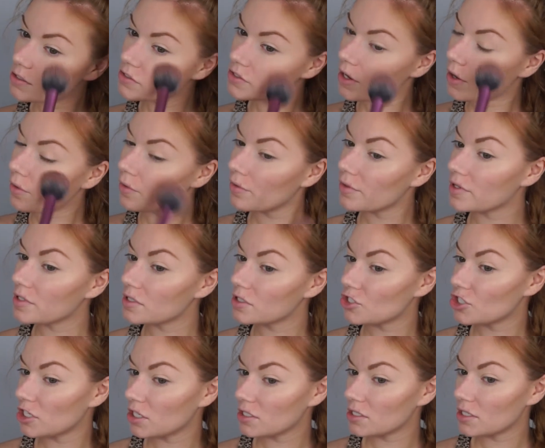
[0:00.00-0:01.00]
So
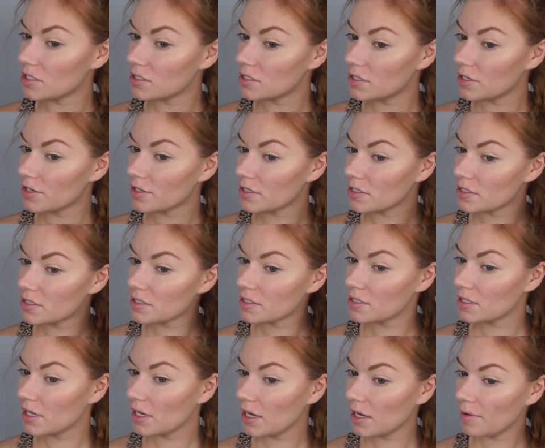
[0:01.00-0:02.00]
this cheek's easier to
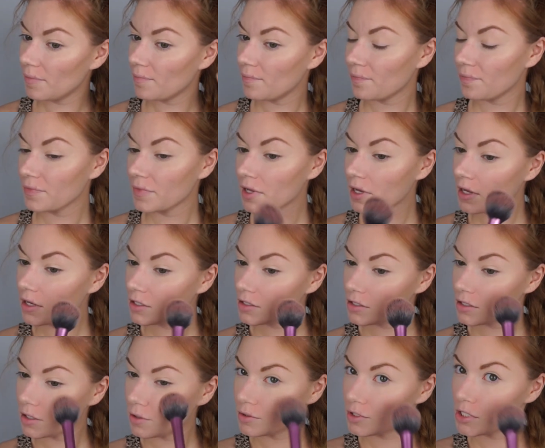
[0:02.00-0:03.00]
see.
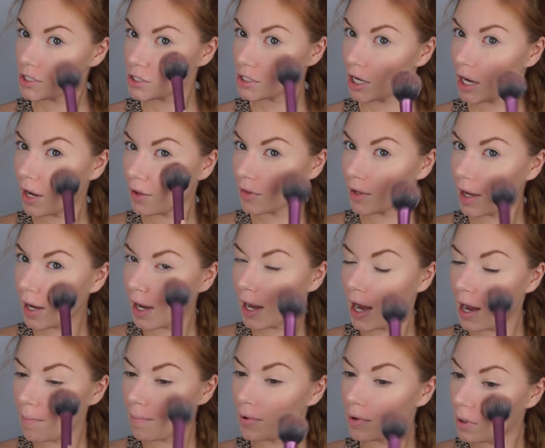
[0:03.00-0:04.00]
So just on the
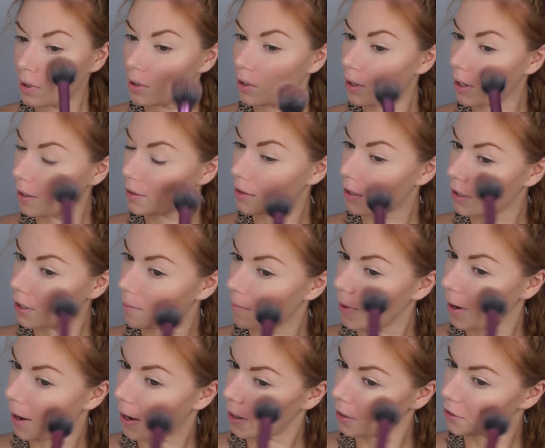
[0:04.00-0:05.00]
apple, and then
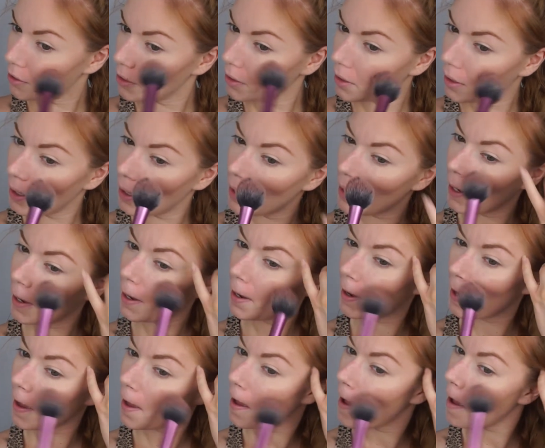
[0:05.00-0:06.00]
I'm actually
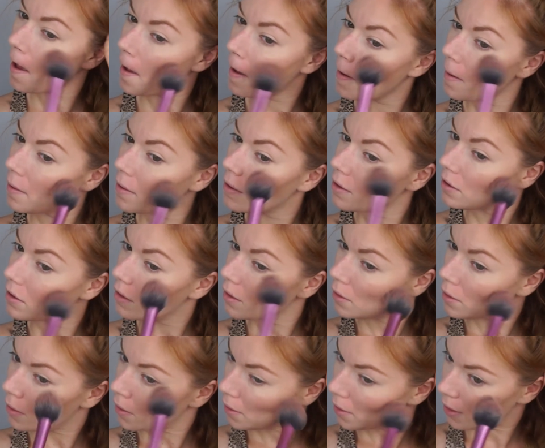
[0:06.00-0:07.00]

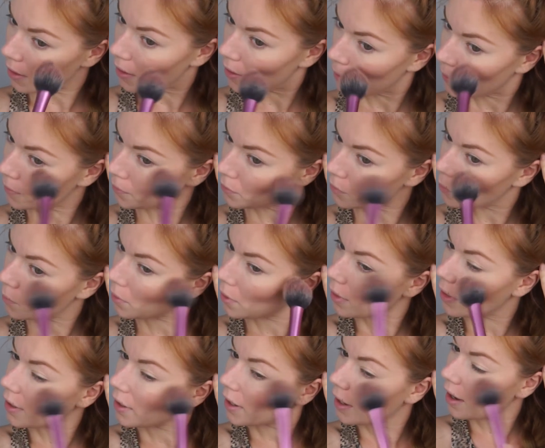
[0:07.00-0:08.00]
kind of
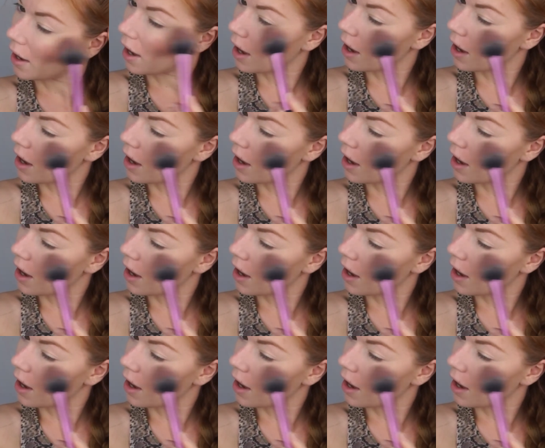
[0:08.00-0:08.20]
swirling it